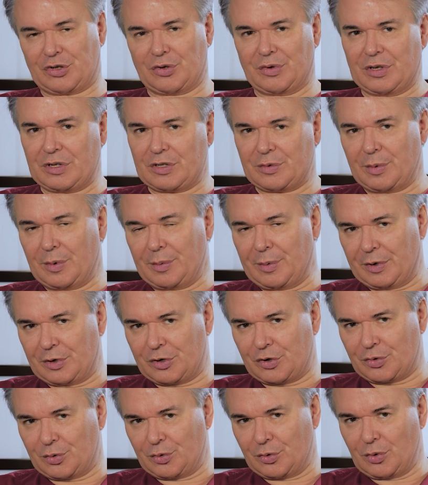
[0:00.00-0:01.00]
So this will be
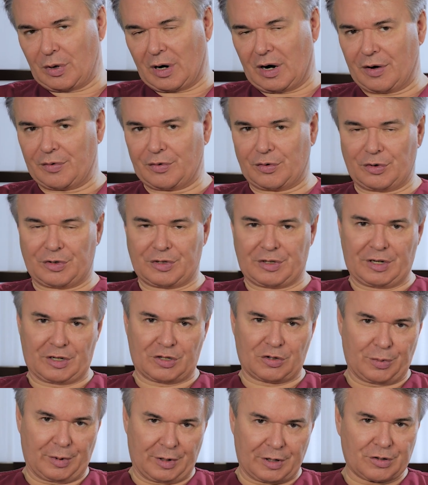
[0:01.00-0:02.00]
true after
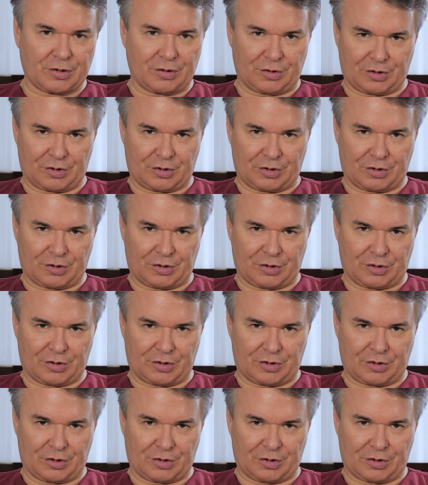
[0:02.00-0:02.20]
6 weeks